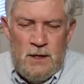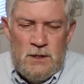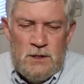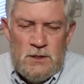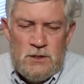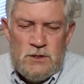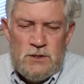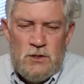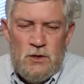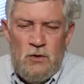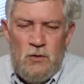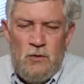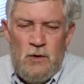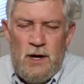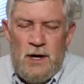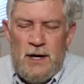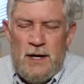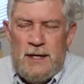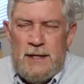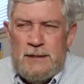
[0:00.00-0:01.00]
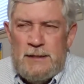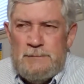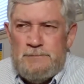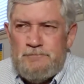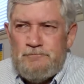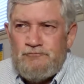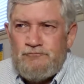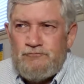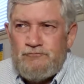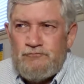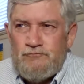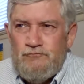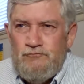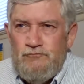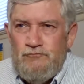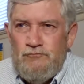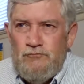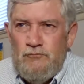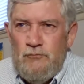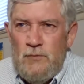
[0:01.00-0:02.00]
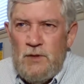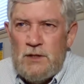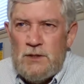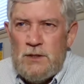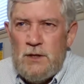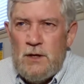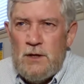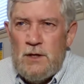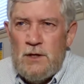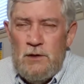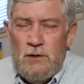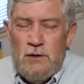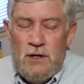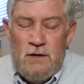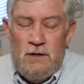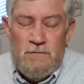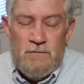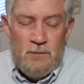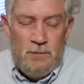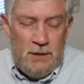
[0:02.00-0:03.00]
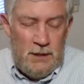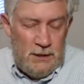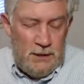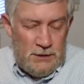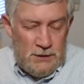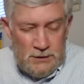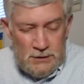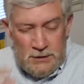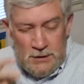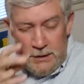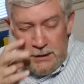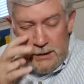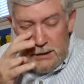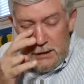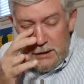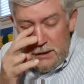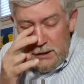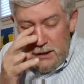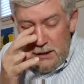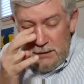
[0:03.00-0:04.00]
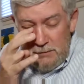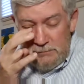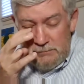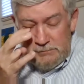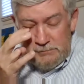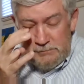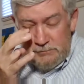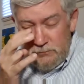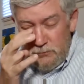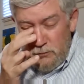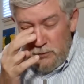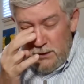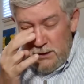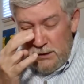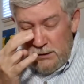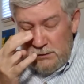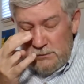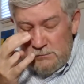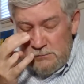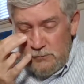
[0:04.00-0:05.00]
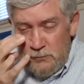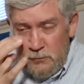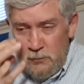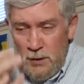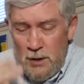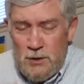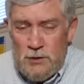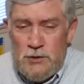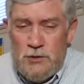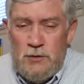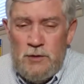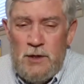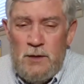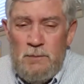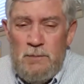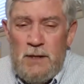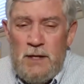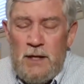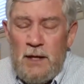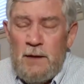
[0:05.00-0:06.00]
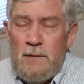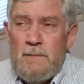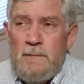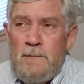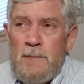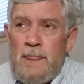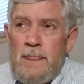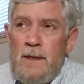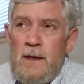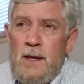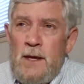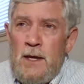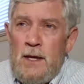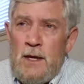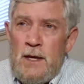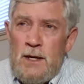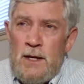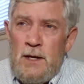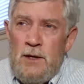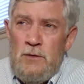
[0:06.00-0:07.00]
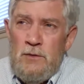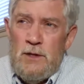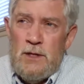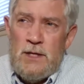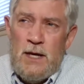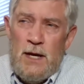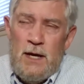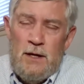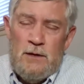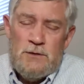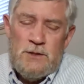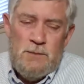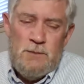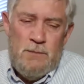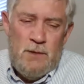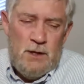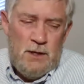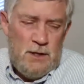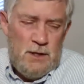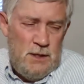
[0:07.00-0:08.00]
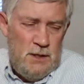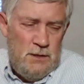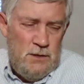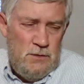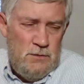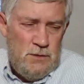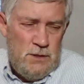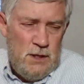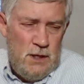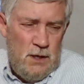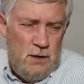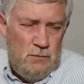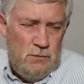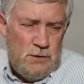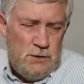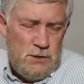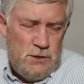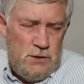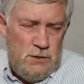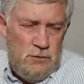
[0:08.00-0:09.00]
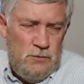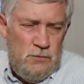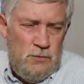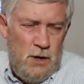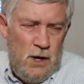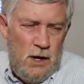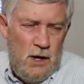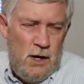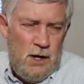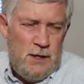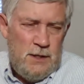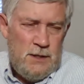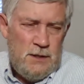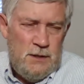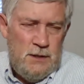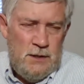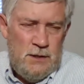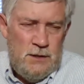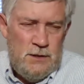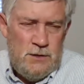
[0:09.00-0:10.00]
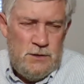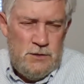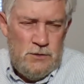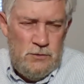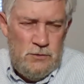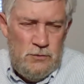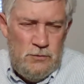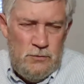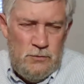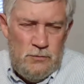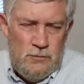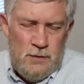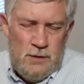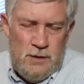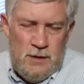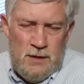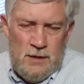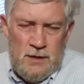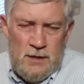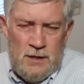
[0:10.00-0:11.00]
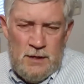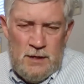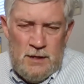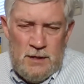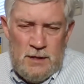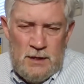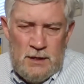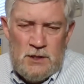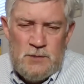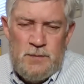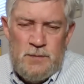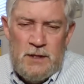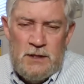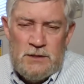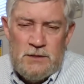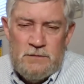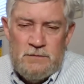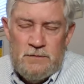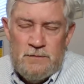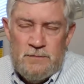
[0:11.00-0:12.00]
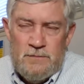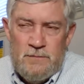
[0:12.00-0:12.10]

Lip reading: So I started looking for places and I thought, well, where should it be? And I knew that the housing market in Utah was too hot and too expensive.